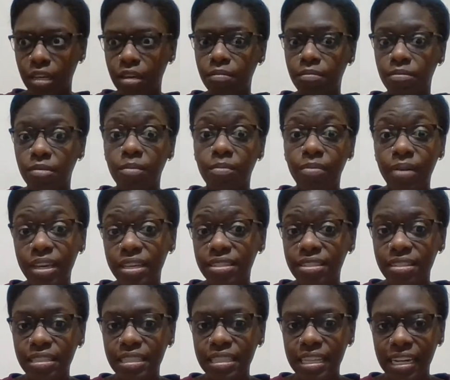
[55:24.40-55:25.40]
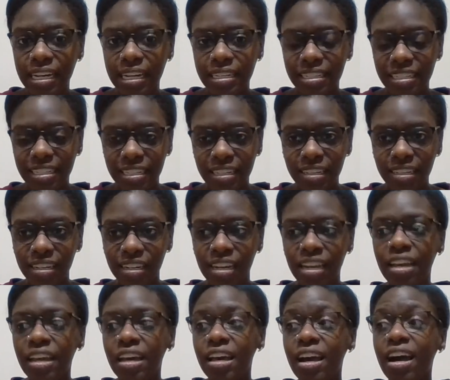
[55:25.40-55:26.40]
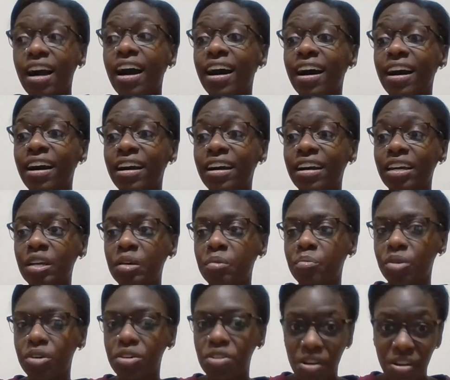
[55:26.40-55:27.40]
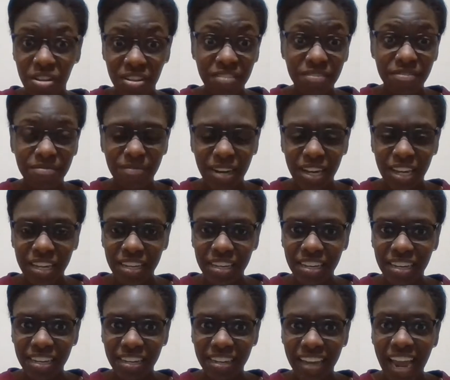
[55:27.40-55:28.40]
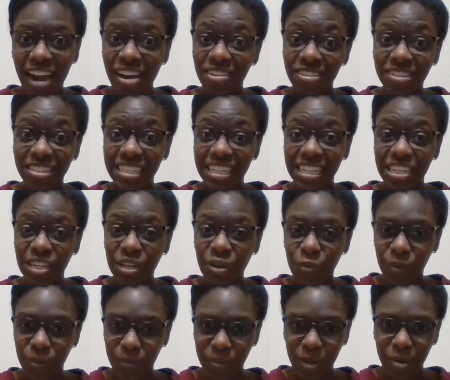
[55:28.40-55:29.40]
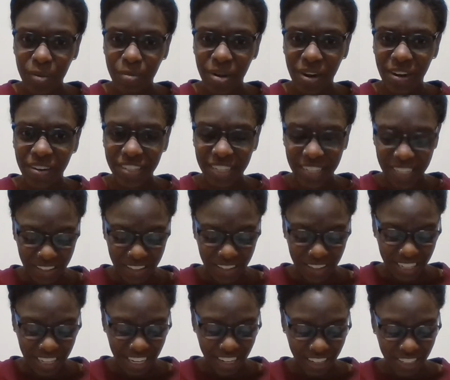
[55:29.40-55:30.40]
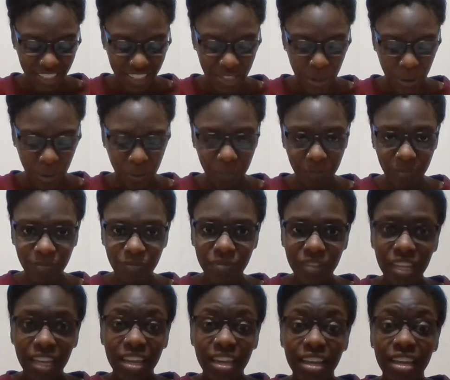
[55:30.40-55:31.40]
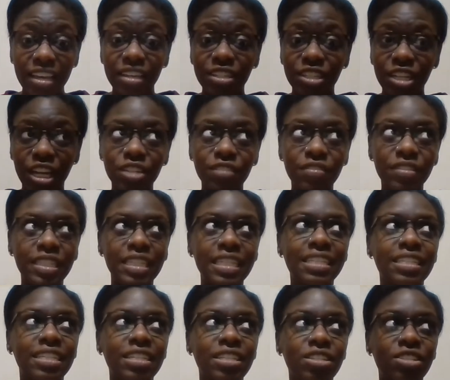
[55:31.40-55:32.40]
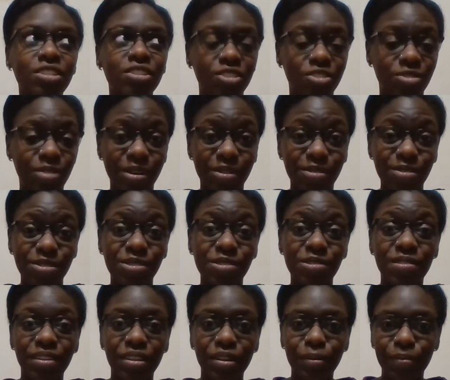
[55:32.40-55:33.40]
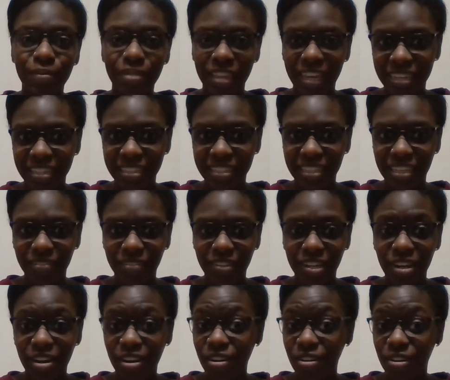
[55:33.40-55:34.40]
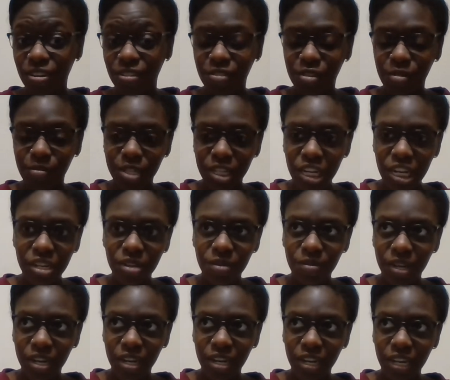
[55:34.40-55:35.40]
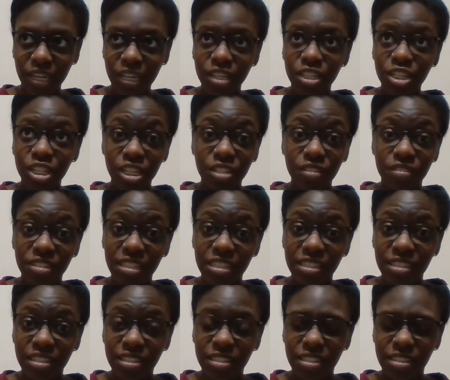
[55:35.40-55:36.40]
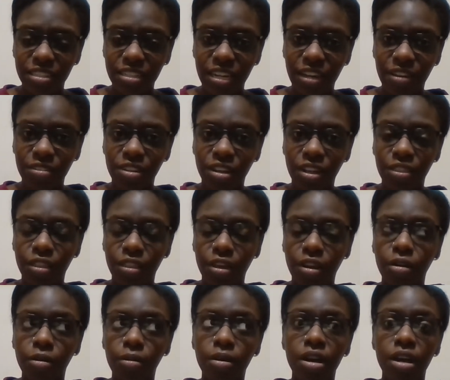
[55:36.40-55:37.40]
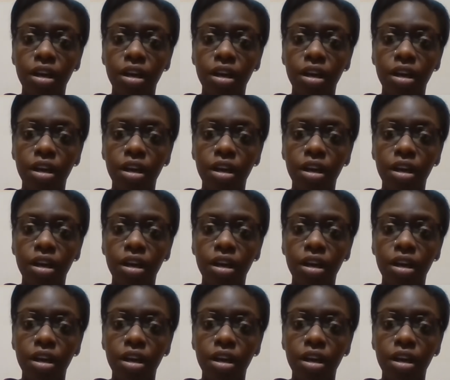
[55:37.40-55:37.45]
The basis that I did, I put all of my outstanding WIPCO projects on there. So Change of Seasons, Tranquil Tulip, Thanksgiving are all from January. Change of Seasons is now done, though.